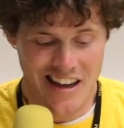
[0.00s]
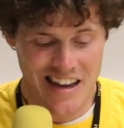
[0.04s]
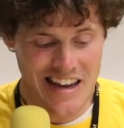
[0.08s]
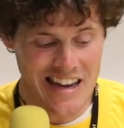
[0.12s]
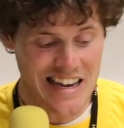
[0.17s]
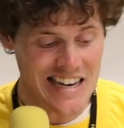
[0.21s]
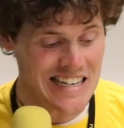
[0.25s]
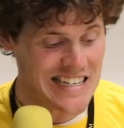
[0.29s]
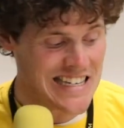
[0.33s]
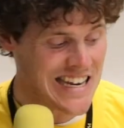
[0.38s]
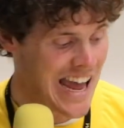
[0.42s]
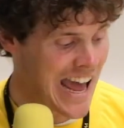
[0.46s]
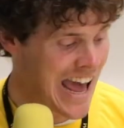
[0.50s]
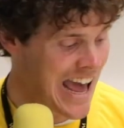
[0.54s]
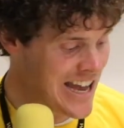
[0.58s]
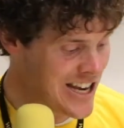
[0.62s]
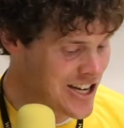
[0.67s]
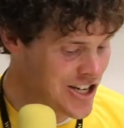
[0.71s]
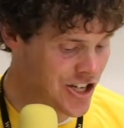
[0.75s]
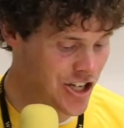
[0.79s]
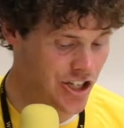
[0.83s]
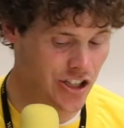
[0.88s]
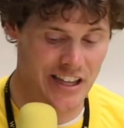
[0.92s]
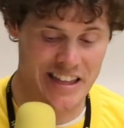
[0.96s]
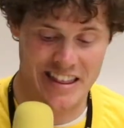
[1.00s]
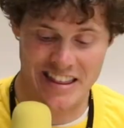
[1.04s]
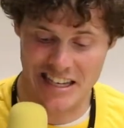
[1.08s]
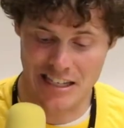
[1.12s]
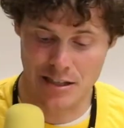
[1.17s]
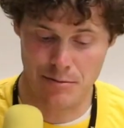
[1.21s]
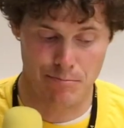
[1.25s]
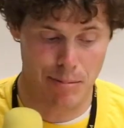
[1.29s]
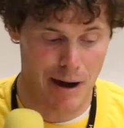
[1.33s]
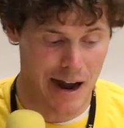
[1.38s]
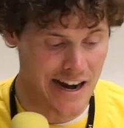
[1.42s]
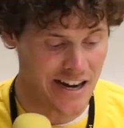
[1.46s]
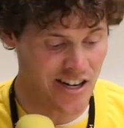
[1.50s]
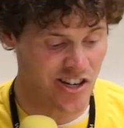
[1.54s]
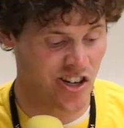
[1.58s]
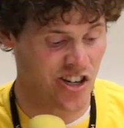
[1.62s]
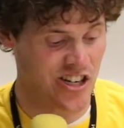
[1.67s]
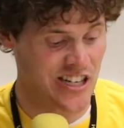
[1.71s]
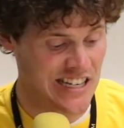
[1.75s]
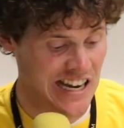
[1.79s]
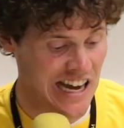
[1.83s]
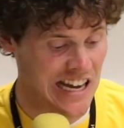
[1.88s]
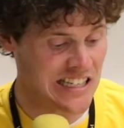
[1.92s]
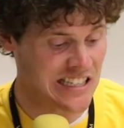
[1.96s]
Intentionally, this binder
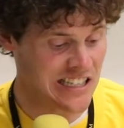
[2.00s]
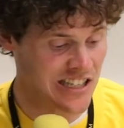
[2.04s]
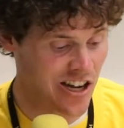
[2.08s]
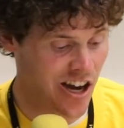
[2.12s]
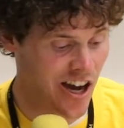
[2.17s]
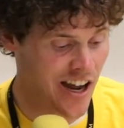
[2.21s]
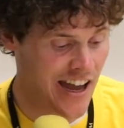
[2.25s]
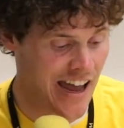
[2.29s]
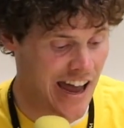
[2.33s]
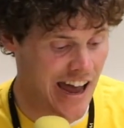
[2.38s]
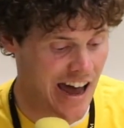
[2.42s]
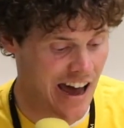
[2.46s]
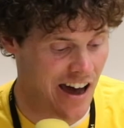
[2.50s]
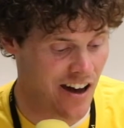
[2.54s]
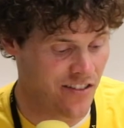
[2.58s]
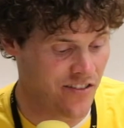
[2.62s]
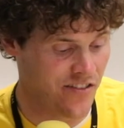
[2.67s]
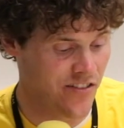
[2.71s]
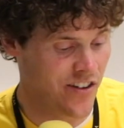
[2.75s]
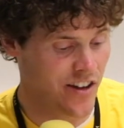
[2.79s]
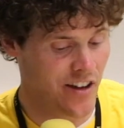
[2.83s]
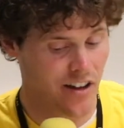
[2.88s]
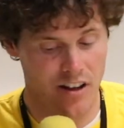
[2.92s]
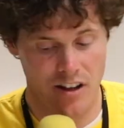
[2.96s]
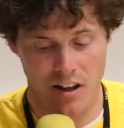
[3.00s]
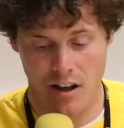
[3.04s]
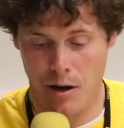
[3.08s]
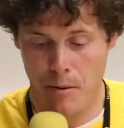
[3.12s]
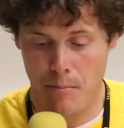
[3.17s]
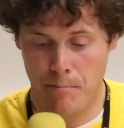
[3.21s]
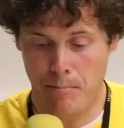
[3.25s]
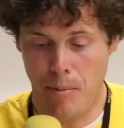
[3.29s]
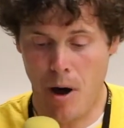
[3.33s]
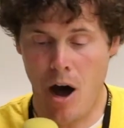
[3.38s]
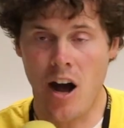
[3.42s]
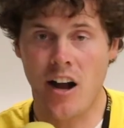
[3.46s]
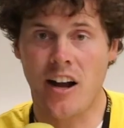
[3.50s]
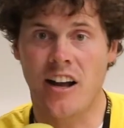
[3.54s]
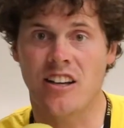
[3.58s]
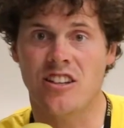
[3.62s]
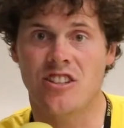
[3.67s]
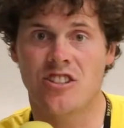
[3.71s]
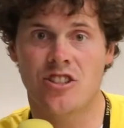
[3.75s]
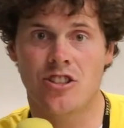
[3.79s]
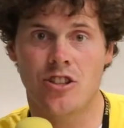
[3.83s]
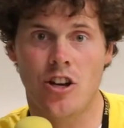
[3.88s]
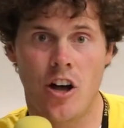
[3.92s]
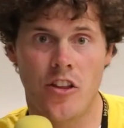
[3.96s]
does not have
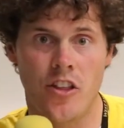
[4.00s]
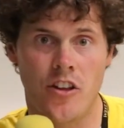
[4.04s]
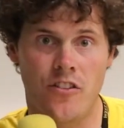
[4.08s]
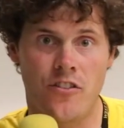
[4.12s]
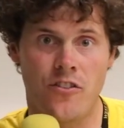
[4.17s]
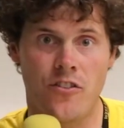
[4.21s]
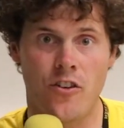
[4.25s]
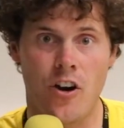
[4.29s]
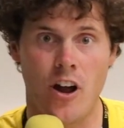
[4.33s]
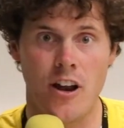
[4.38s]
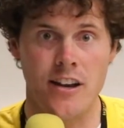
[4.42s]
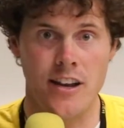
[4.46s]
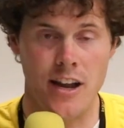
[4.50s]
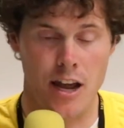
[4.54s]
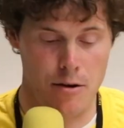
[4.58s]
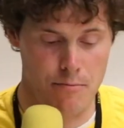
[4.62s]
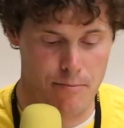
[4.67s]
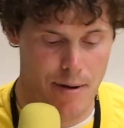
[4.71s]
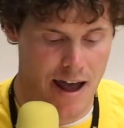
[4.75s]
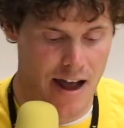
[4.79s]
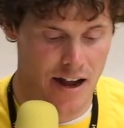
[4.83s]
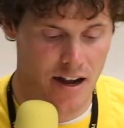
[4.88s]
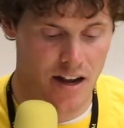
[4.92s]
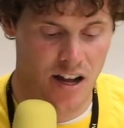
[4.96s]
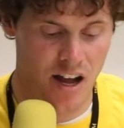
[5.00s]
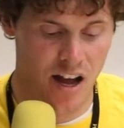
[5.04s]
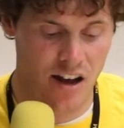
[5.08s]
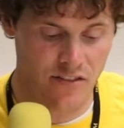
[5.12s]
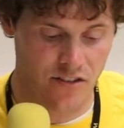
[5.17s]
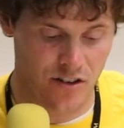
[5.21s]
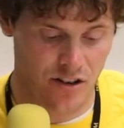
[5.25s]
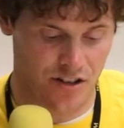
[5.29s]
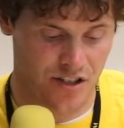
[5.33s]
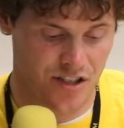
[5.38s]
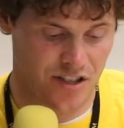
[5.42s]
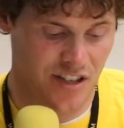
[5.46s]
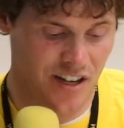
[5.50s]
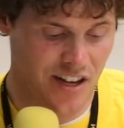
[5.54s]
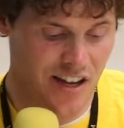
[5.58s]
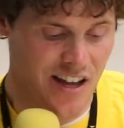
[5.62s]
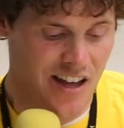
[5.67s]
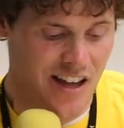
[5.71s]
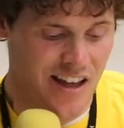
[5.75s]
pockets on the front and back covers.